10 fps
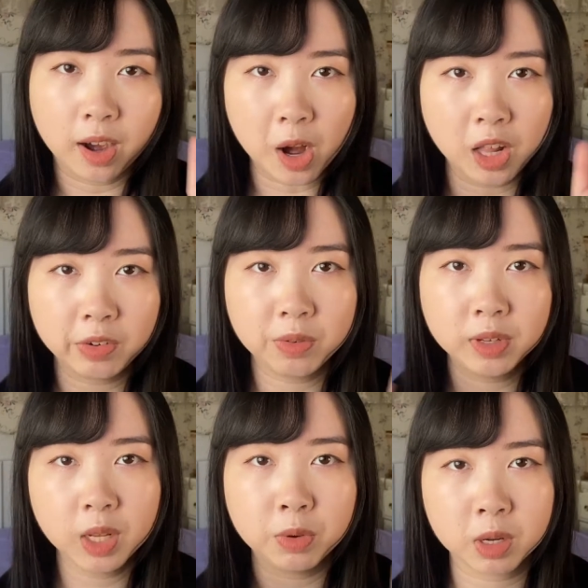Hello
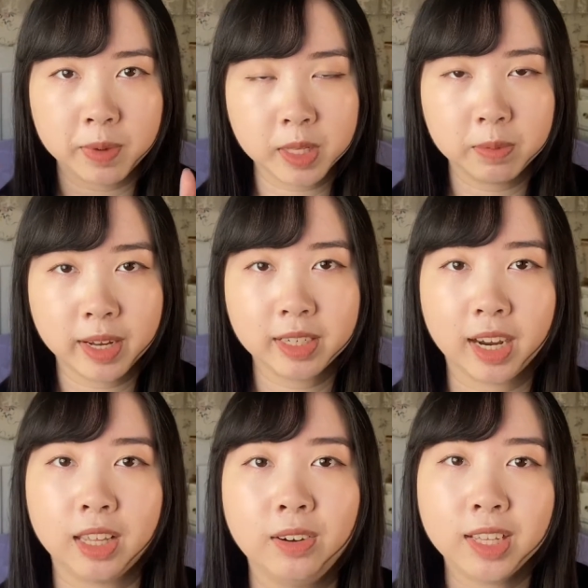everyone and welcome back to my
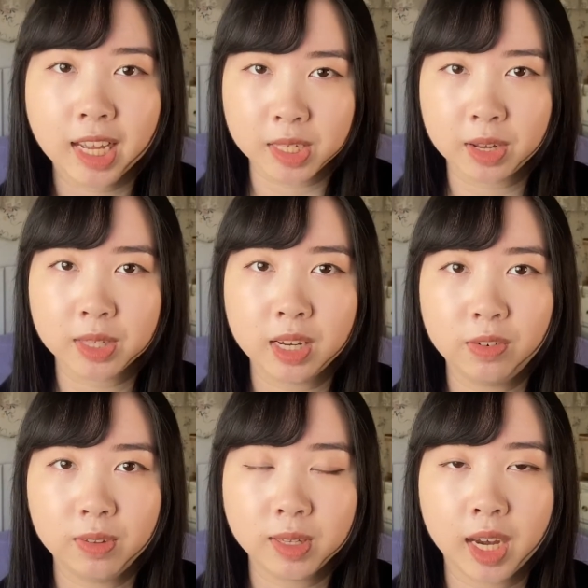channel, and as you can tell
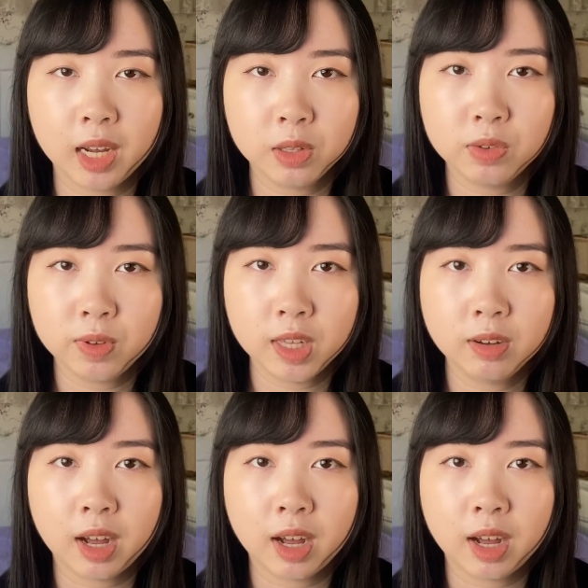from the title of this video,